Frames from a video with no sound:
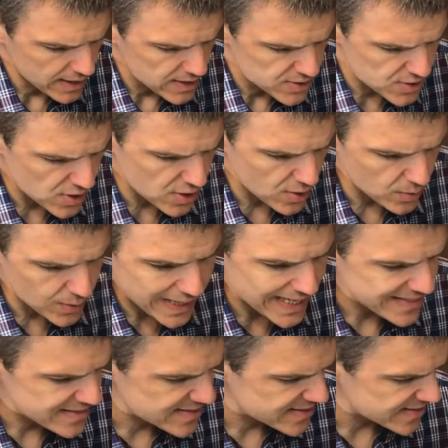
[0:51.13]
So
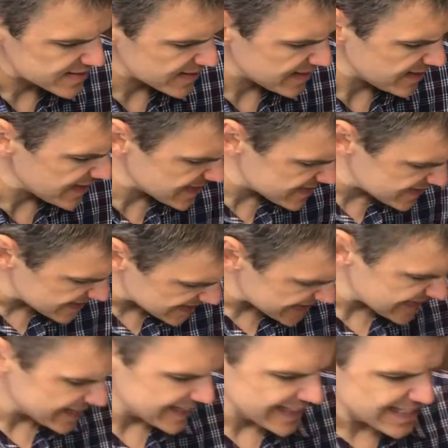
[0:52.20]
let's let,
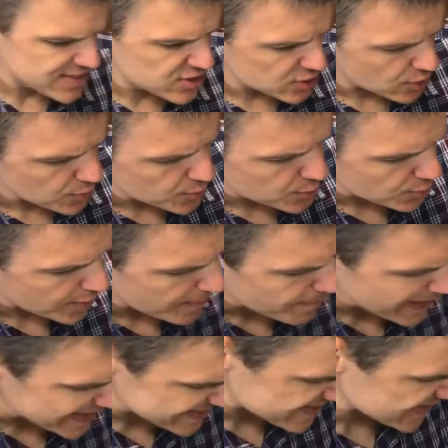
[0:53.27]
let, let's go through the
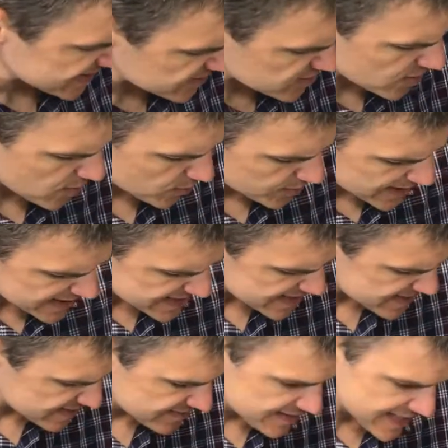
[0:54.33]
basics. So this
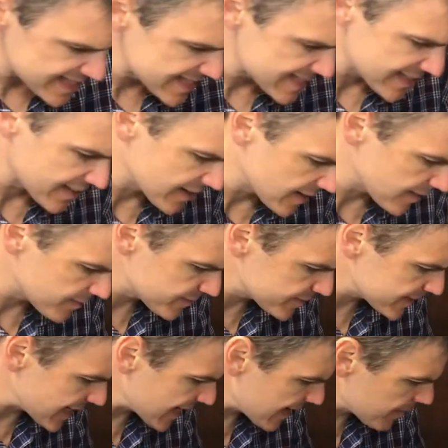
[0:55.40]
is this is a carb
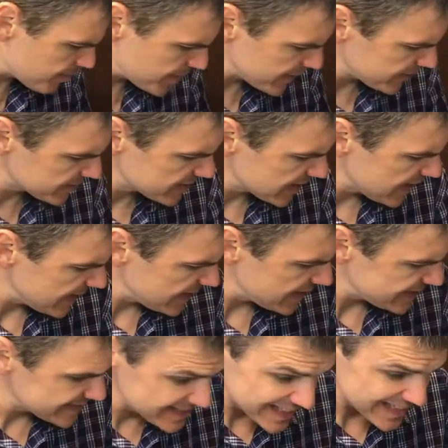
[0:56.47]
that I built.
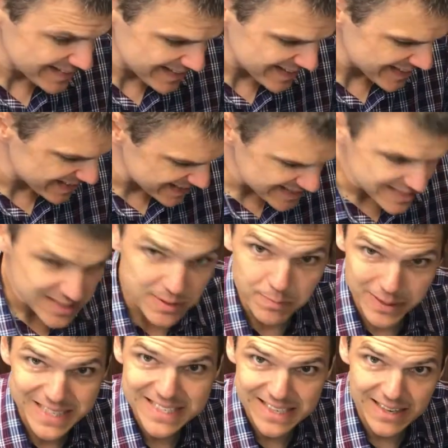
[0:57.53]
Incidentally, this is the
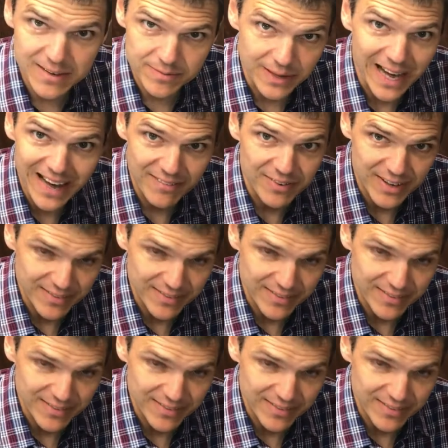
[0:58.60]
best carb I've